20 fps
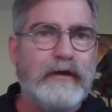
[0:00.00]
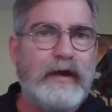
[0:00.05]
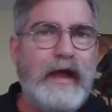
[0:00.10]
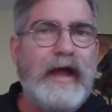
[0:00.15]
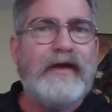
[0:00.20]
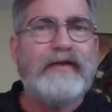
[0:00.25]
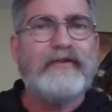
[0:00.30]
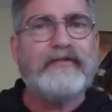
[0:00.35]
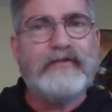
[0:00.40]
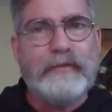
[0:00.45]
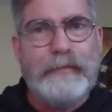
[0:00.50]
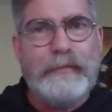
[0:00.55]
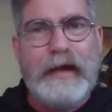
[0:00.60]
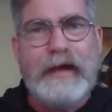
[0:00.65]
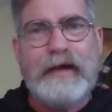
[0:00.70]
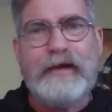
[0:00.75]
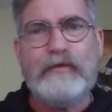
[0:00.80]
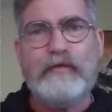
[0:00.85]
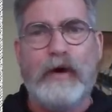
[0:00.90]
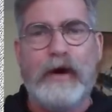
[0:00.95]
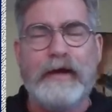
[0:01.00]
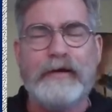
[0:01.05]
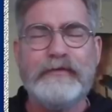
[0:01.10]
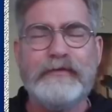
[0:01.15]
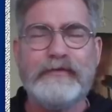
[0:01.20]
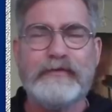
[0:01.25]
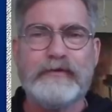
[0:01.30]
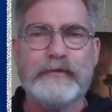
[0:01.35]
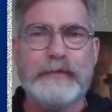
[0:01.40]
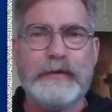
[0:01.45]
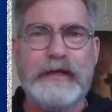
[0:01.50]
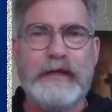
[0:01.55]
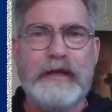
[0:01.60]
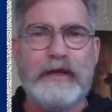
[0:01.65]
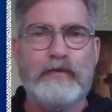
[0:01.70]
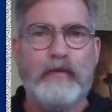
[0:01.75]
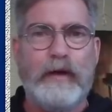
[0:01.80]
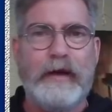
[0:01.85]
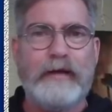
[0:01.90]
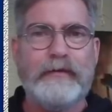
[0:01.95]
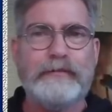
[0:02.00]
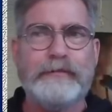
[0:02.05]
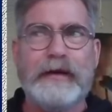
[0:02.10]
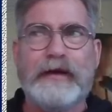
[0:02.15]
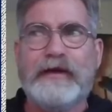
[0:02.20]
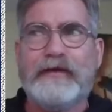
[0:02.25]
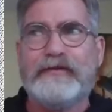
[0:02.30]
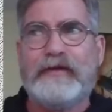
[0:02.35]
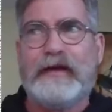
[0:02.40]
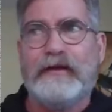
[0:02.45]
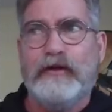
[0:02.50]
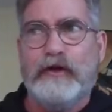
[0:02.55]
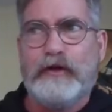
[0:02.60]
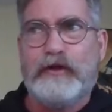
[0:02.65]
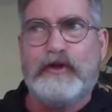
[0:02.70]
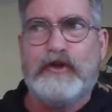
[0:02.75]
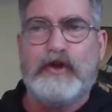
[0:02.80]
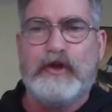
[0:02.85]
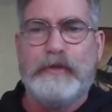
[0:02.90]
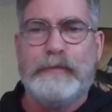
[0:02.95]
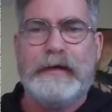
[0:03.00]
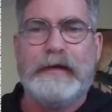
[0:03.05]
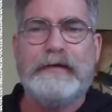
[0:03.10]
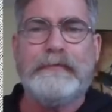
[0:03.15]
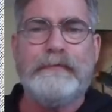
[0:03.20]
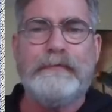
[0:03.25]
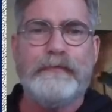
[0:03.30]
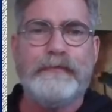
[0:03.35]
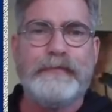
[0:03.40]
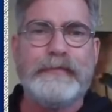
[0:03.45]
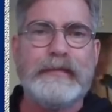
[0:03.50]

as the main ones to begin with because they look human